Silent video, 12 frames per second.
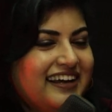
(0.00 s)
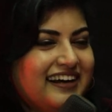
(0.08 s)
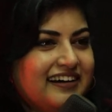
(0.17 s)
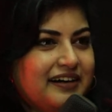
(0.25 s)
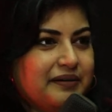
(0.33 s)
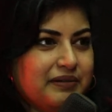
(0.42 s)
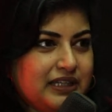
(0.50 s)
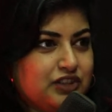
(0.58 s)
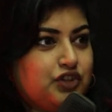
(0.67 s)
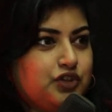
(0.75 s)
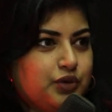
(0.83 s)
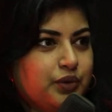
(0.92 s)
uh, it's
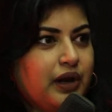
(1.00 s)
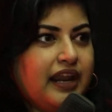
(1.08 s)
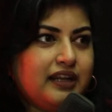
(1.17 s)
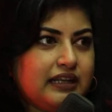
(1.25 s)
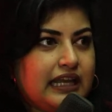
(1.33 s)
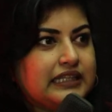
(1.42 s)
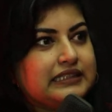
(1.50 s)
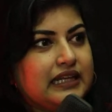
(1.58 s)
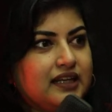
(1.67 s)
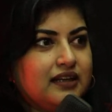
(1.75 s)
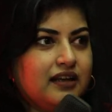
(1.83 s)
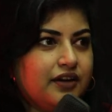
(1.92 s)
true and it gets a
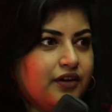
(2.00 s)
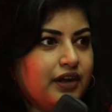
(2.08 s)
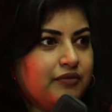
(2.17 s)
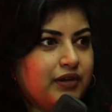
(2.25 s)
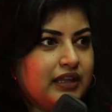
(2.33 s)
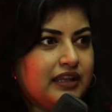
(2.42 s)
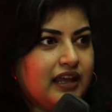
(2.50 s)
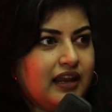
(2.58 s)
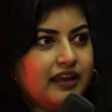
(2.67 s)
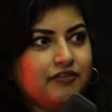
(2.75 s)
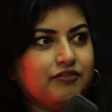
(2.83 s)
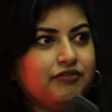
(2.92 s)
little annoying when they're
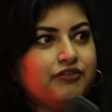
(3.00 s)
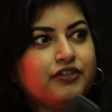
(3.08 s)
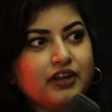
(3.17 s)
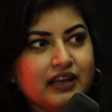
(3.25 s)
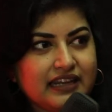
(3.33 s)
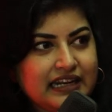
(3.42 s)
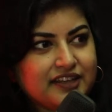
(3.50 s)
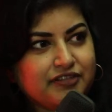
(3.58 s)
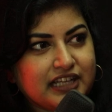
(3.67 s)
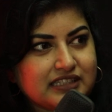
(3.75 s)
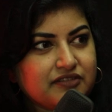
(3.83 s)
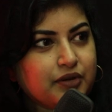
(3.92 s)
like really
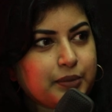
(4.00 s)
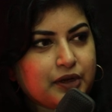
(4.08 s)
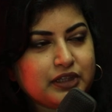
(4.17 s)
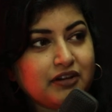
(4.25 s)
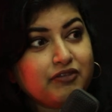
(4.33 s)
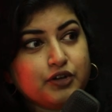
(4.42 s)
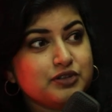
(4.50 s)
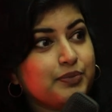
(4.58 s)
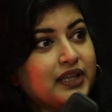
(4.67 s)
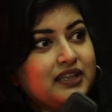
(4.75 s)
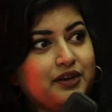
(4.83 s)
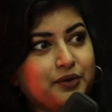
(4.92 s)
defensive about their views
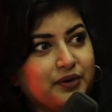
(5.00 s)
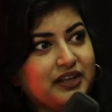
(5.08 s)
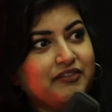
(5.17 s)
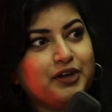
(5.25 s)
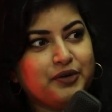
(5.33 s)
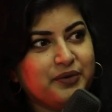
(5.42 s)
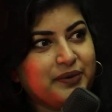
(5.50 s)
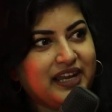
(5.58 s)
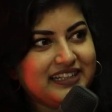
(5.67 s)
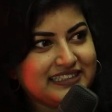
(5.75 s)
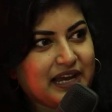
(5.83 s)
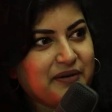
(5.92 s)
but they don't even know where
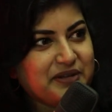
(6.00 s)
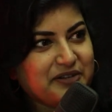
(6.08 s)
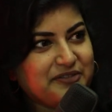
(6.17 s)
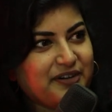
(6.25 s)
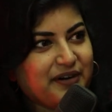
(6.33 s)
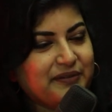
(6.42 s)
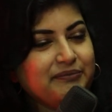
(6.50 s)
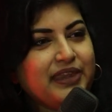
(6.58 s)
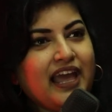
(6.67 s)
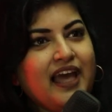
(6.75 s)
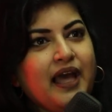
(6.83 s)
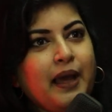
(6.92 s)
it's coming from
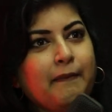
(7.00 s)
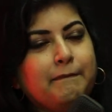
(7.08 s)
Correct.